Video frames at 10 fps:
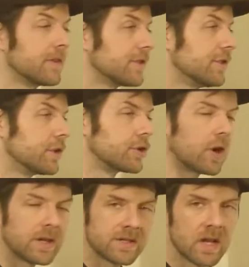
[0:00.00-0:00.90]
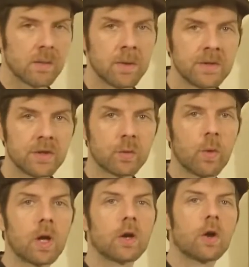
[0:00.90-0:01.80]
This is your trace elements, your
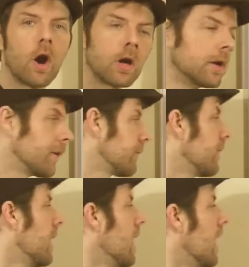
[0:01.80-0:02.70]
water hardness.